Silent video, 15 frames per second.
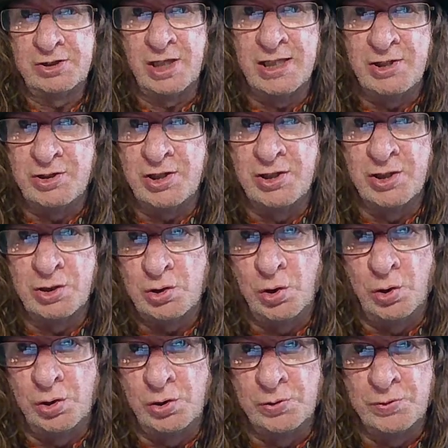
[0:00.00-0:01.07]
changing the
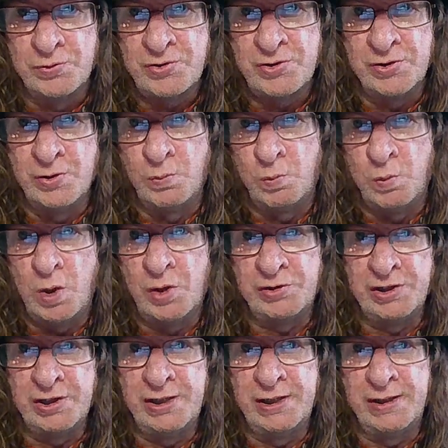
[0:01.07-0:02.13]
coils and the
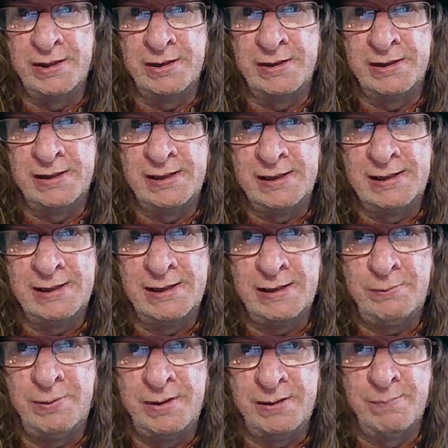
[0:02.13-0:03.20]
wad in and the
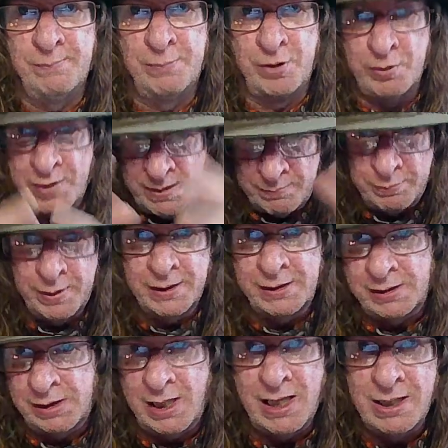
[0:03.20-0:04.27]
e-liquid and great
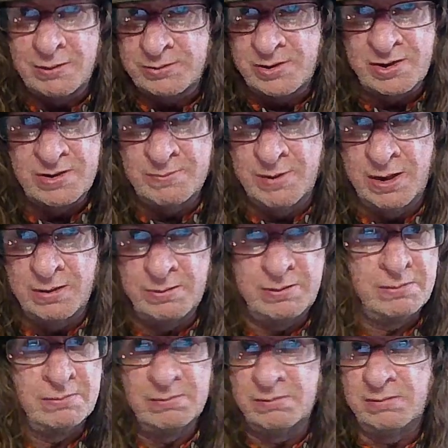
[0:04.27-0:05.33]
big clouds of
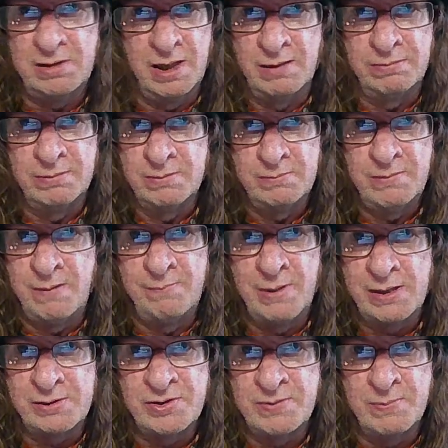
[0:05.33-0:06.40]
smoke. No, went
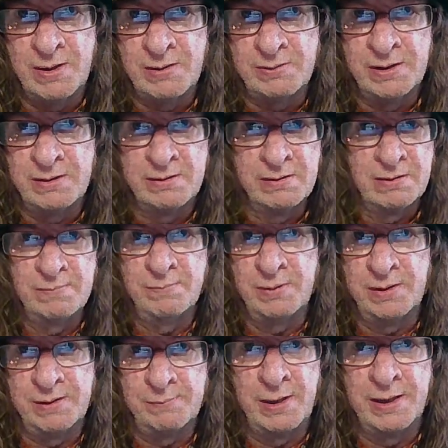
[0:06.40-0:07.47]
back to smoking,
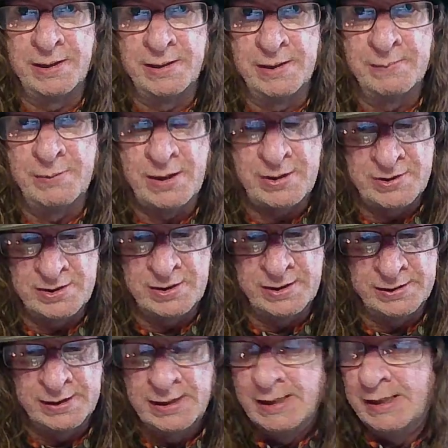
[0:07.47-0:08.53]
complete pain in the
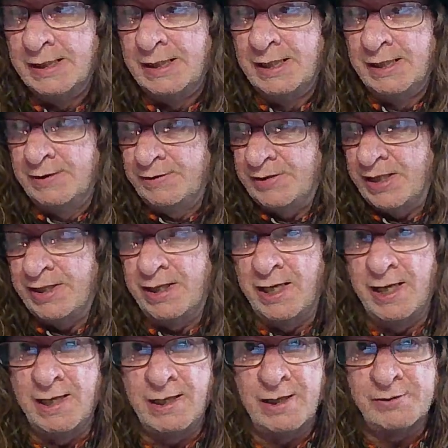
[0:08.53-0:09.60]
backside. Then
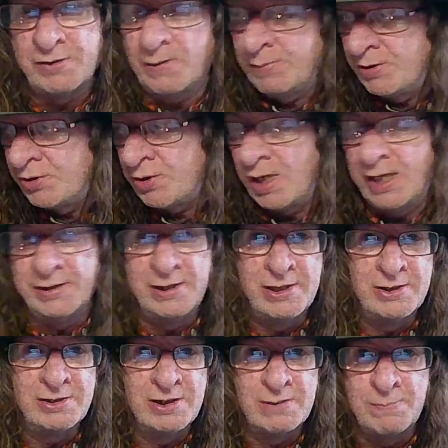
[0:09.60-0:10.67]
I've been trying
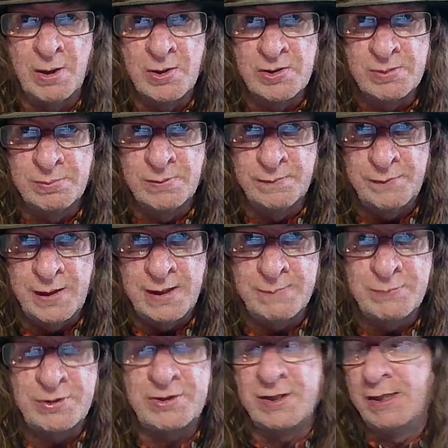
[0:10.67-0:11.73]
these disposable
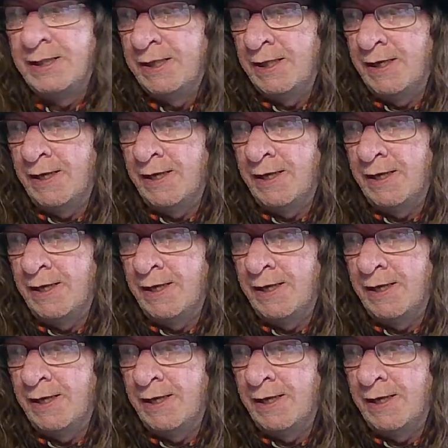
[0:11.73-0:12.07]
vapes.